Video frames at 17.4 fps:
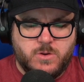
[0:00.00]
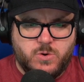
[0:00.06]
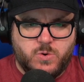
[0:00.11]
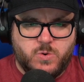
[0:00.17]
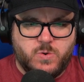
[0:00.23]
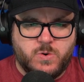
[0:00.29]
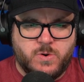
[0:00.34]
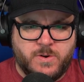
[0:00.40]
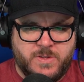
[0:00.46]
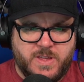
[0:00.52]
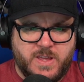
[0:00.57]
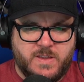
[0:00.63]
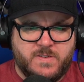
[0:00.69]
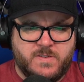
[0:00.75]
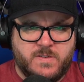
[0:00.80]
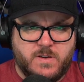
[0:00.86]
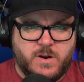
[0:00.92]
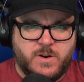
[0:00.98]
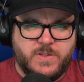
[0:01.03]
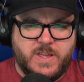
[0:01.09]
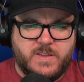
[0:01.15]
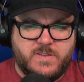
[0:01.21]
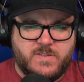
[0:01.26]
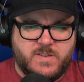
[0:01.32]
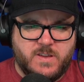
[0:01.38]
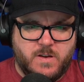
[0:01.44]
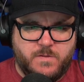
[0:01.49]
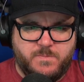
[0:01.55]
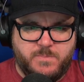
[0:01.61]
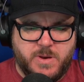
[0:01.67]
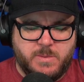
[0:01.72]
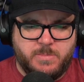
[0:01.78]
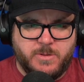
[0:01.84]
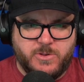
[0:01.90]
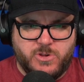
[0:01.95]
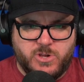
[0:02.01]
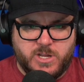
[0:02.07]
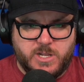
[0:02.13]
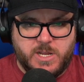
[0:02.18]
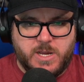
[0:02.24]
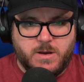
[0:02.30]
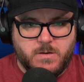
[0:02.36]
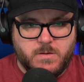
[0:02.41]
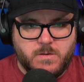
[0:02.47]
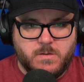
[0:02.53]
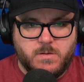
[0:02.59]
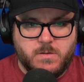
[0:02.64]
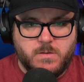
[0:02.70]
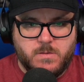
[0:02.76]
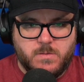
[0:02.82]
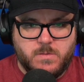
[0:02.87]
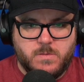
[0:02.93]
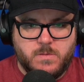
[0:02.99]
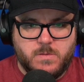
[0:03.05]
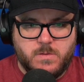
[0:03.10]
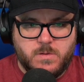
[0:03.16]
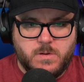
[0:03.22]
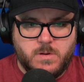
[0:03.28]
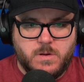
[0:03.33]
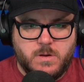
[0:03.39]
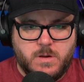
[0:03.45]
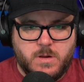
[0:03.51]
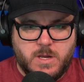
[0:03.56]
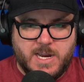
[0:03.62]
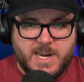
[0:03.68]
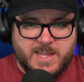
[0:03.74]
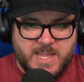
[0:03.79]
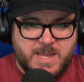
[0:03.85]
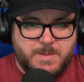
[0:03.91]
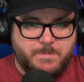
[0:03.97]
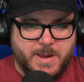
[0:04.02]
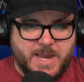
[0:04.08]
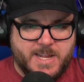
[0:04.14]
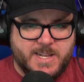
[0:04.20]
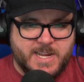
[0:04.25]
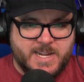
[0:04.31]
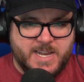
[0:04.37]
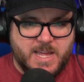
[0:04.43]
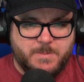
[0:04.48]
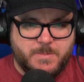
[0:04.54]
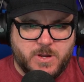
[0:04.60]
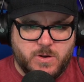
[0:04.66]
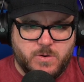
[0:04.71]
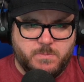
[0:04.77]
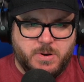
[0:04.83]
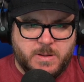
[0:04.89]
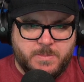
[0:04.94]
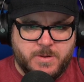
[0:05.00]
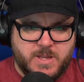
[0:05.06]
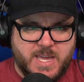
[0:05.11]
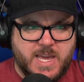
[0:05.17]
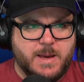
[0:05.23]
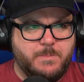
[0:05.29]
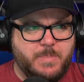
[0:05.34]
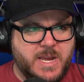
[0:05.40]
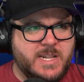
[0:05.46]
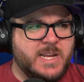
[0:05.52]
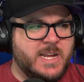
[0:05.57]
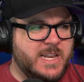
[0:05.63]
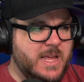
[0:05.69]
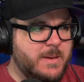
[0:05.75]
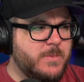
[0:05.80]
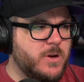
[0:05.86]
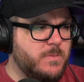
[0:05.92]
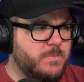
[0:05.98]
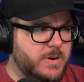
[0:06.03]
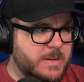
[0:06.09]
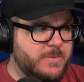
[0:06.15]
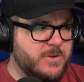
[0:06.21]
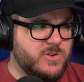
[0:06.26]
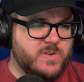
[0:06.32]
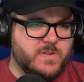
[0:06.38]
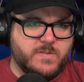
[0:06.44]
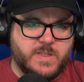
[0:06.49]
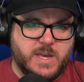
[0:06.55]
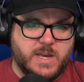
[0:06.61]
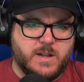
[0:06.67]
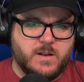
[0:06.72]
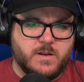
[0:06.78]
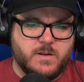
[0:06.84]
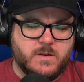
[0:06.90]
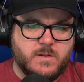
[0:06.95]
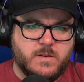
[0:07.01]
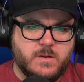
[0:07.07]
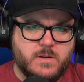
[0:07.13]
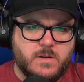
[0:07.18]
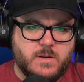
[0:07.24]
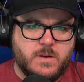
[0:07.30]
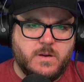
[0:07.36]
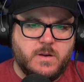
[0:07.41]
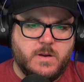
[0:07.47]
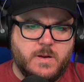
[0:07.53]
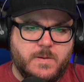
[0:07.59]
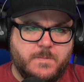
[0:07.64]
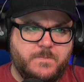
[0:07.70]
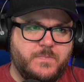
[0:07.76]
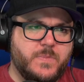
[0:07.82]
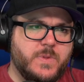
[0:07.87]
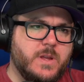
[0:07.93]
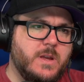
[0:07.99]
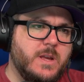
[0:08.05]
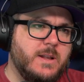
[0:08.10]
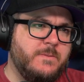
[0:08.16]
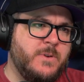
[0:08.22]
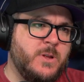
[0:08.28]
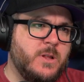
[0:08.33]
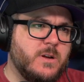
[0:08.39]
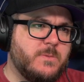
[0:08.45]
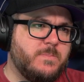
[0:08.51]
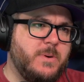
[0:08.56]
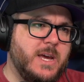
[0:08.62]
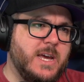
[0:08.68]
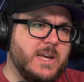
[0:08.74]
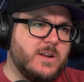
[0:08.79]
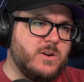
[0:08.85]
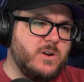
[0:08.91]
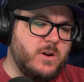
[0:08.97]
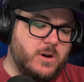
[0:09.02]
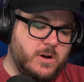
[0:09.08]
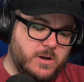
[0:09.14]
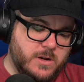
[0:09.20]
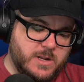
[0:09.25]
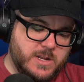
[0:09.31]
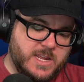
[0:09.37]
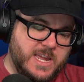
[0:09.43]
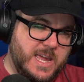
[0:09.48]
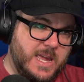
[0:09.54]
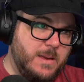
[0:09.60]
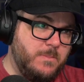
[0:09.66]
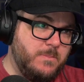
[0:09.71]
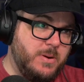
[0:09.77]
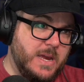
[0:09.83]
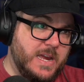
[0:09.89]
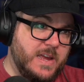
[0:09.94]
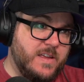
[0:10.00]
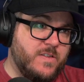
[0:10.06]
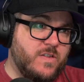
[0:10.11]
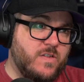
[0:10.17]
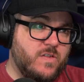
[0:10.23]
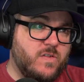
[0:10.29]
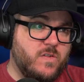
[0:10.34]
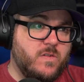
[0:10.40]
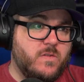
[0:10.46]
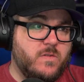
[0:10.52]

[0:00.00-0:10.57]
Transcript: Or are they self-publishing now? I think Bandai Namco Bandai Namco publishes that. And if you look back on Game Pass,